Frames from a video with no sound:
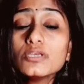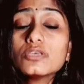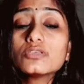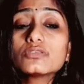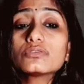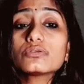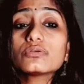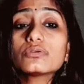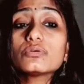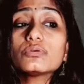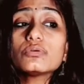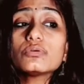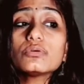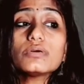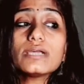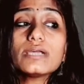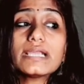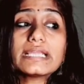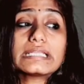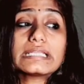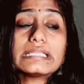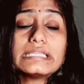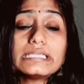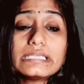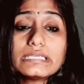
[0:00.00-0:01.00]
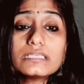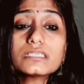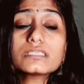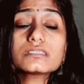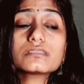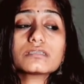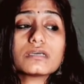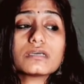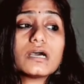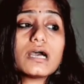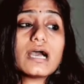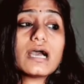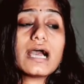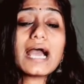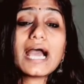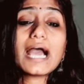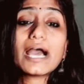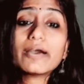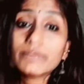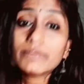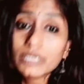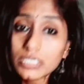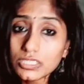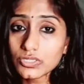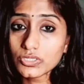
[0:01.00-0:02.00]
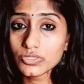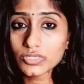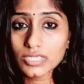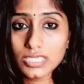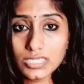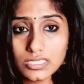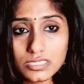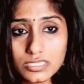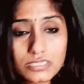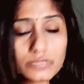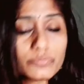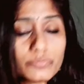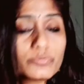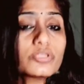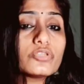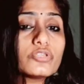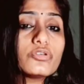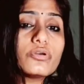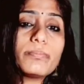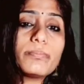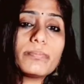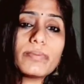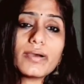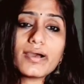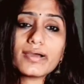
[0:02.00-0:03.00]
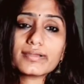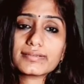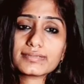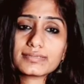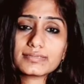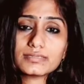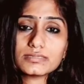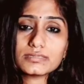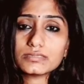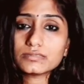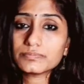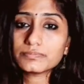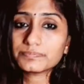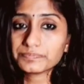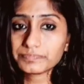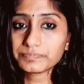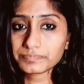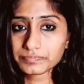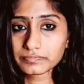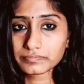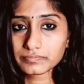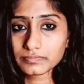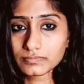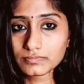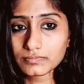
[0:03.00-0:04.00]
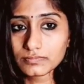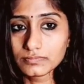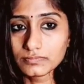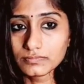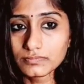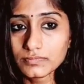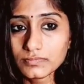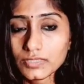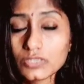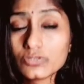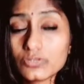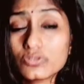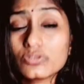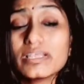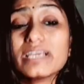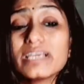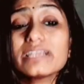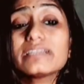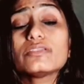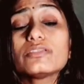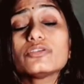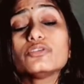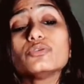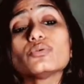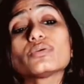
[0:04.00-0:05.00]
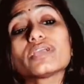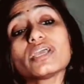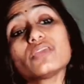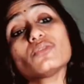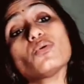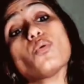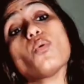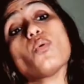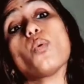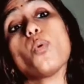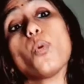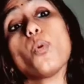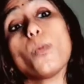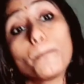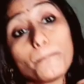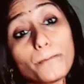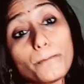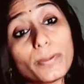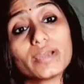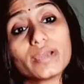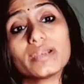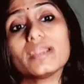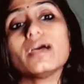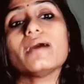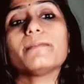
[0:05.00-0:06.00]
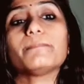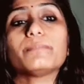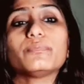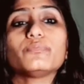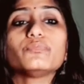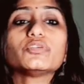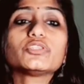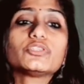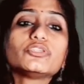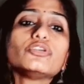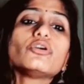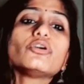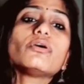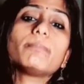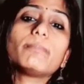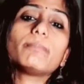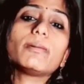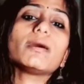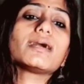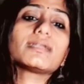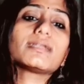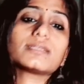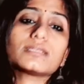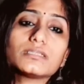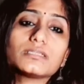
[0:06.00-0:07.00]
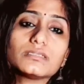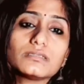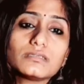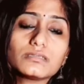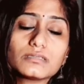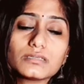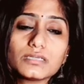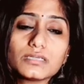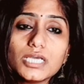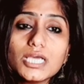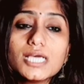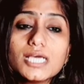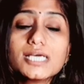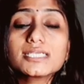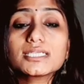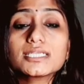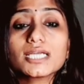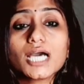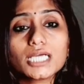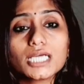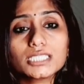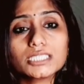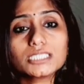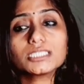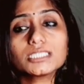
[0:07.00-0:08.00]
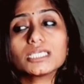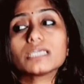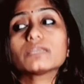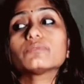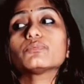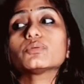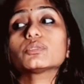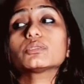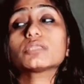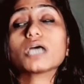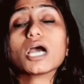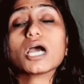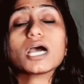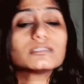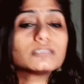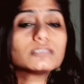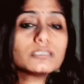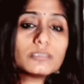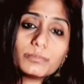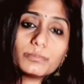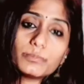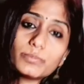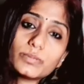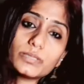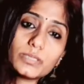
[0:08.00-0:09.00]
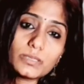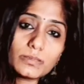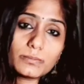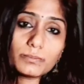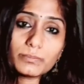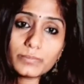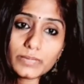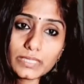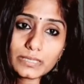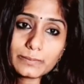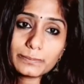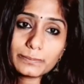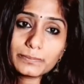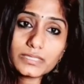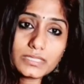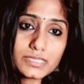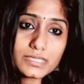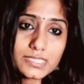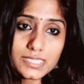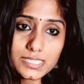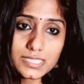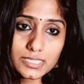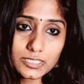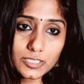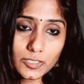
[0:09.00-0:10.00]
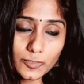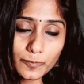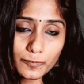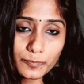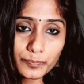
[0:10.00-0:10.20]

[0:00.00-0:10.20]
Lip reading: So at least have a trust with your partner, so that you can open up with your partner rather than with other person.